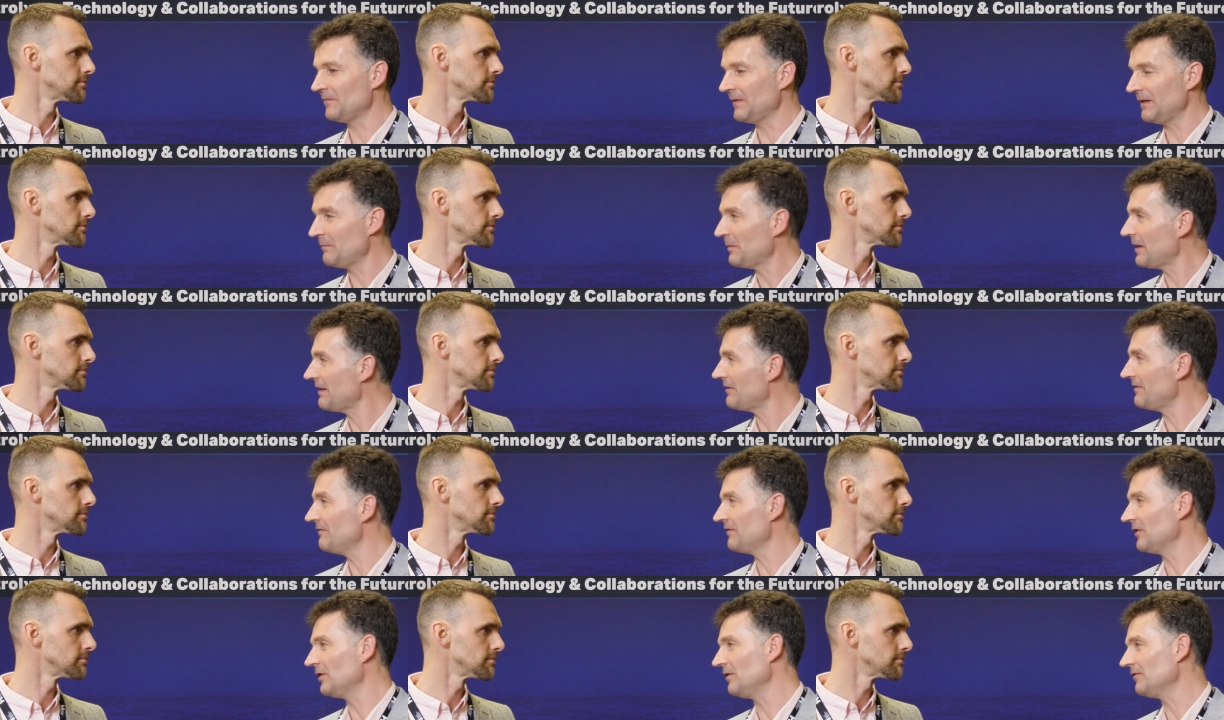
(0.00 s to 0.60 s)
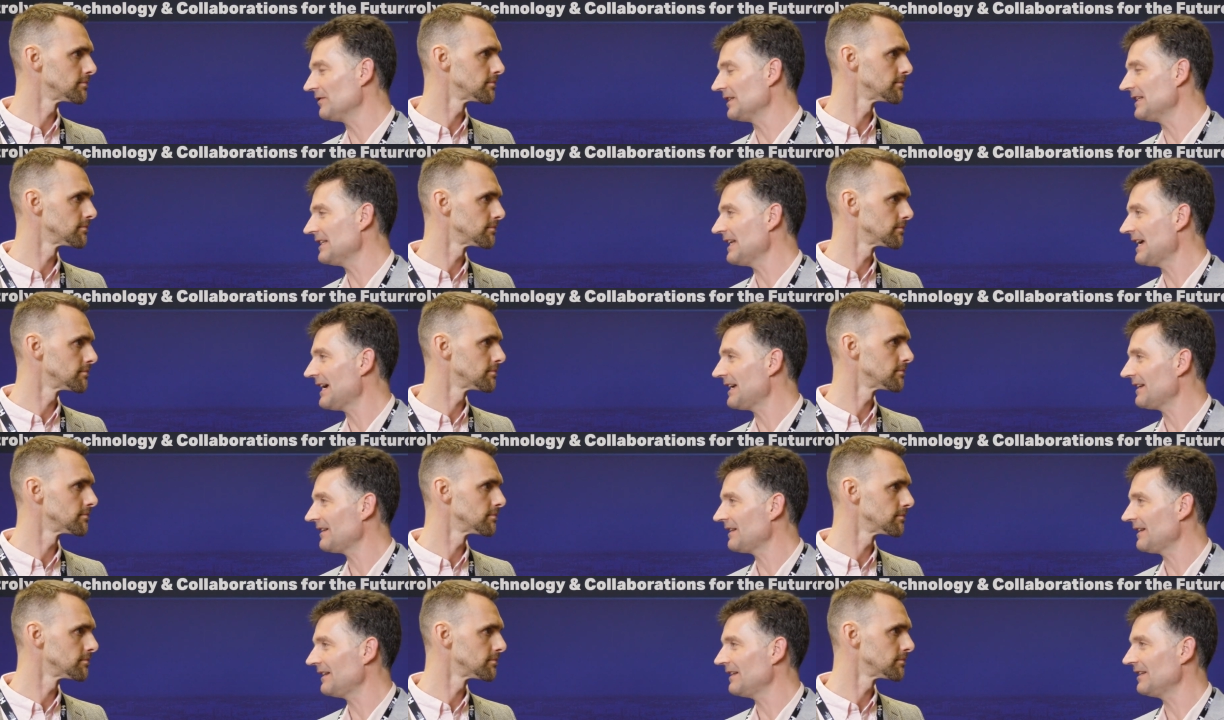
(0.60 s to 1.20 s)
Speaker 1: we're involved in
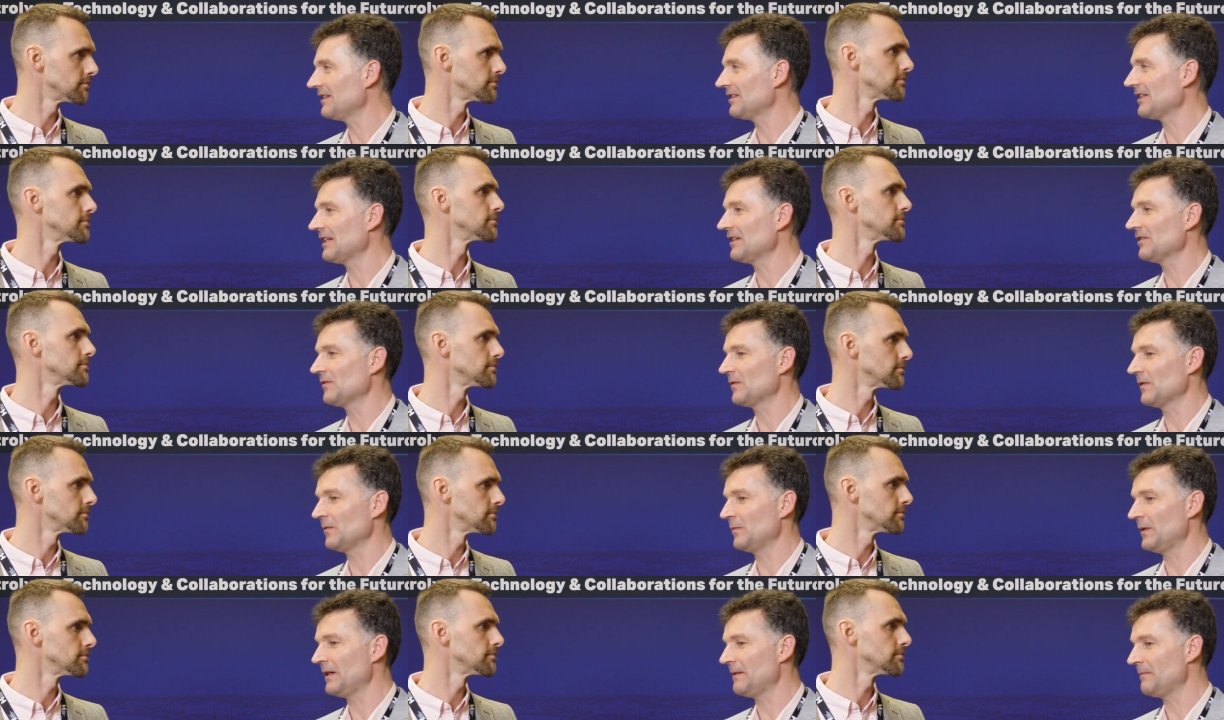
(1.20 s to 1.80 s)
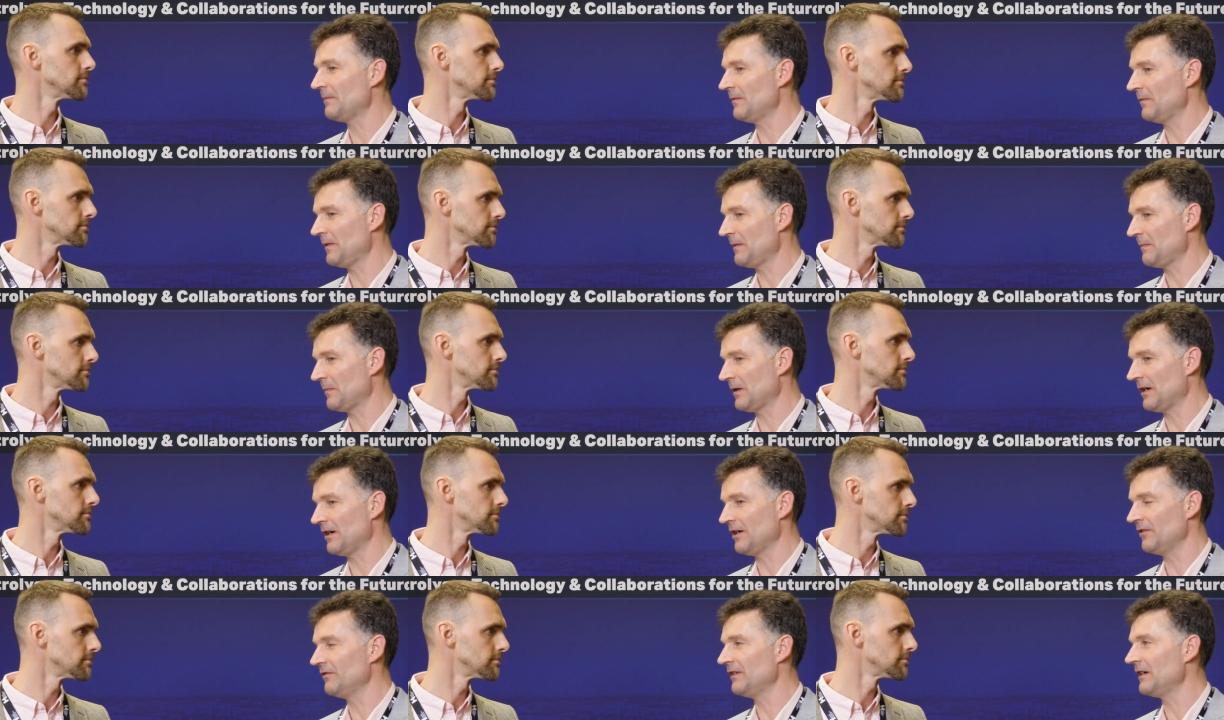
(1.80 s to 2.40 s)
that in the sense that we're, we're
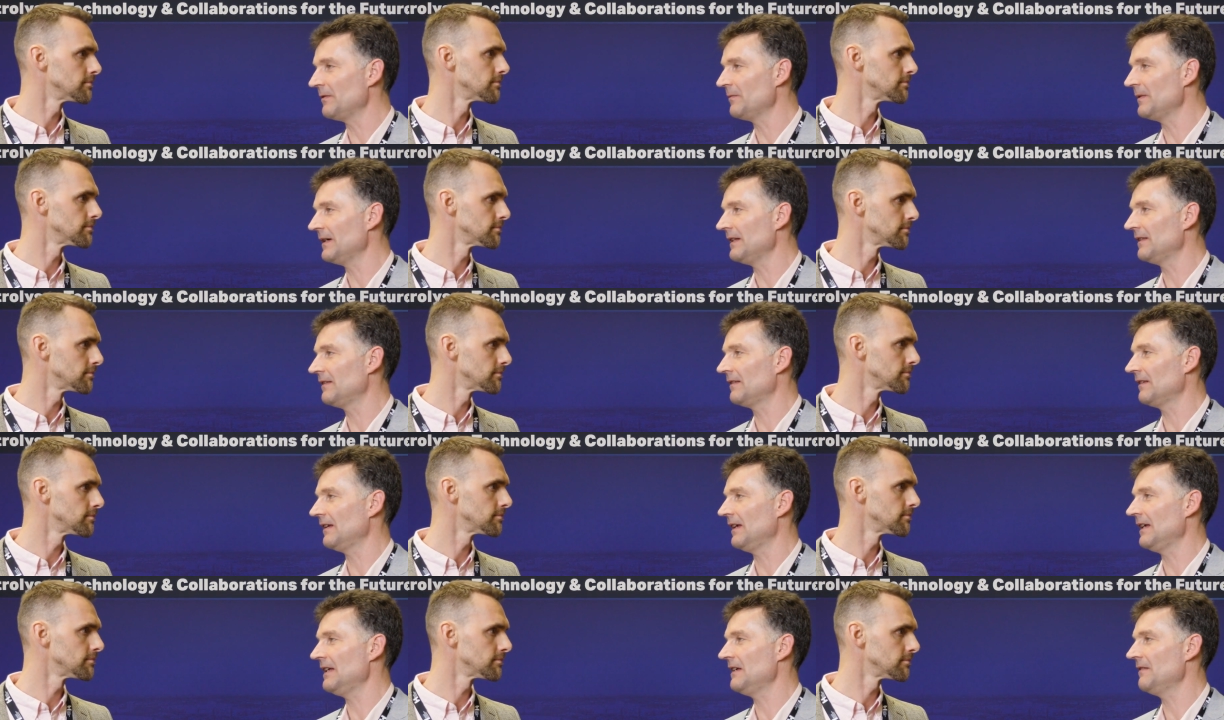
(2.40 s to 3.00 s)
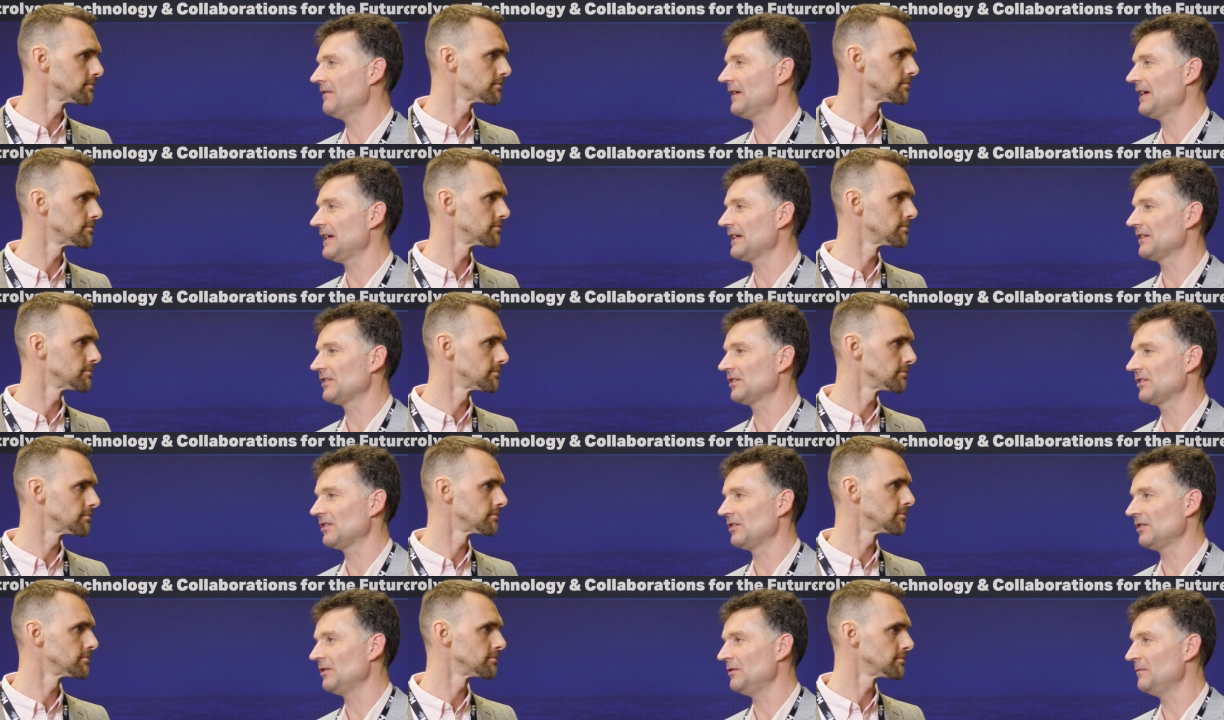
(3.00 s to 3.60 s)
partnering with
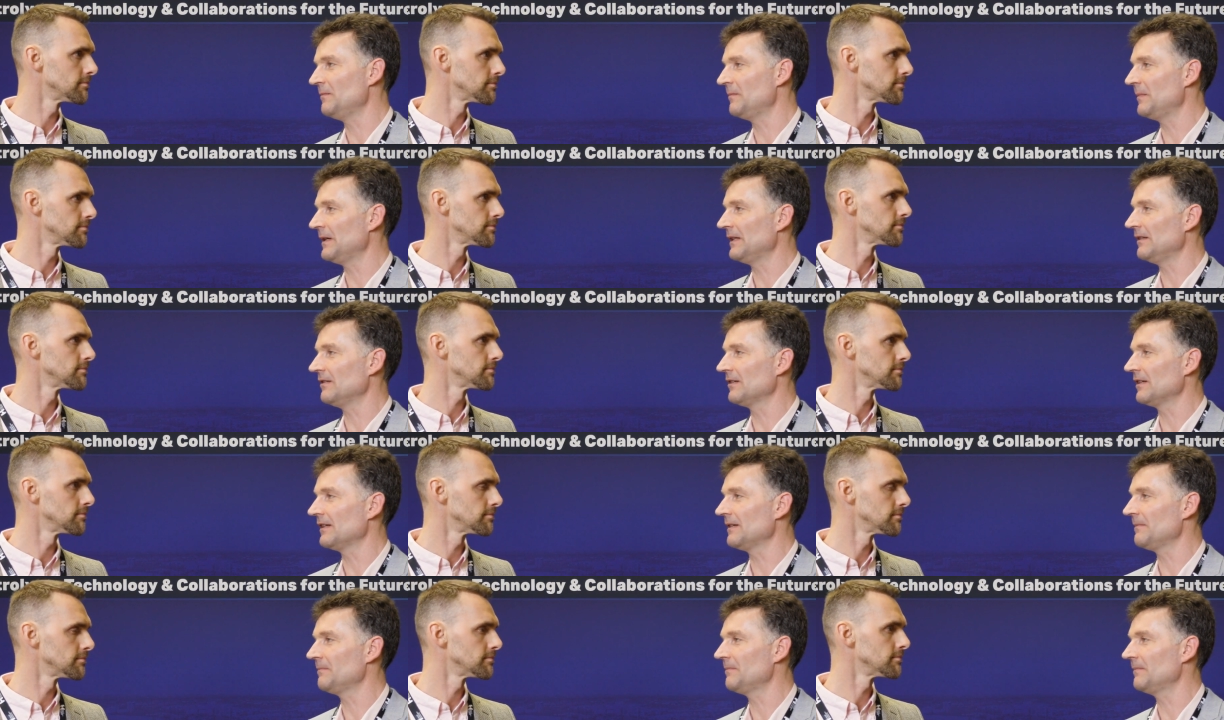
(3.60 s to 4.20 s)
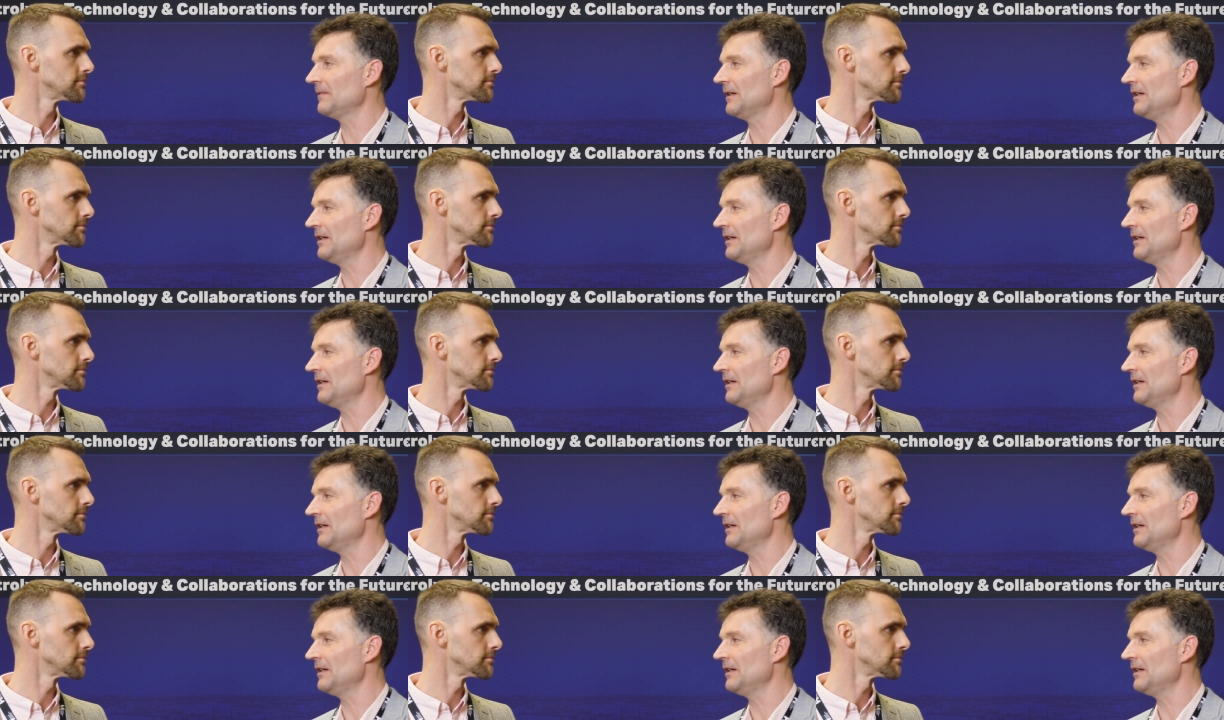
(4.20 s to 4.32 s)
InnovX to build a,